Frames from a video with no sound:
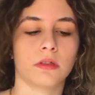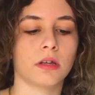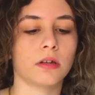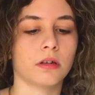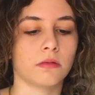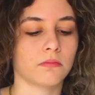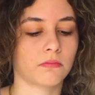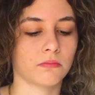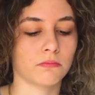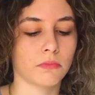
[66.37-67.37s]
the
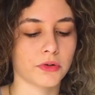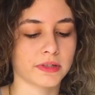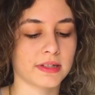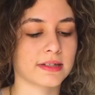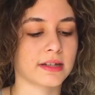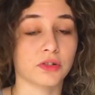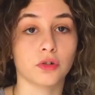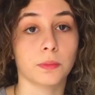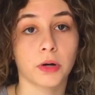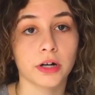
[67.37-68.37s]
most
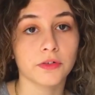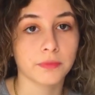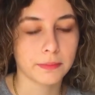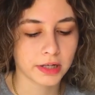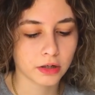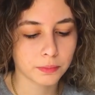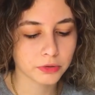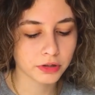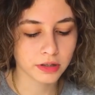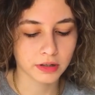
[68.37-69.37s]
essential part of my makeup
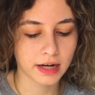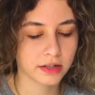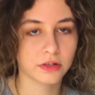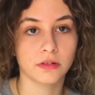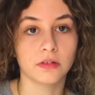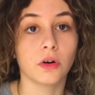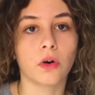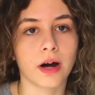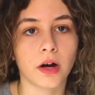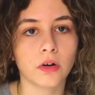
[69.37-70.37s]
look. I could
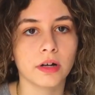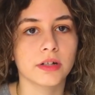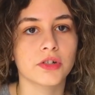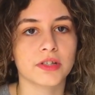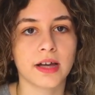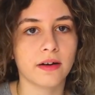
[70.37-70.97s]
go out and just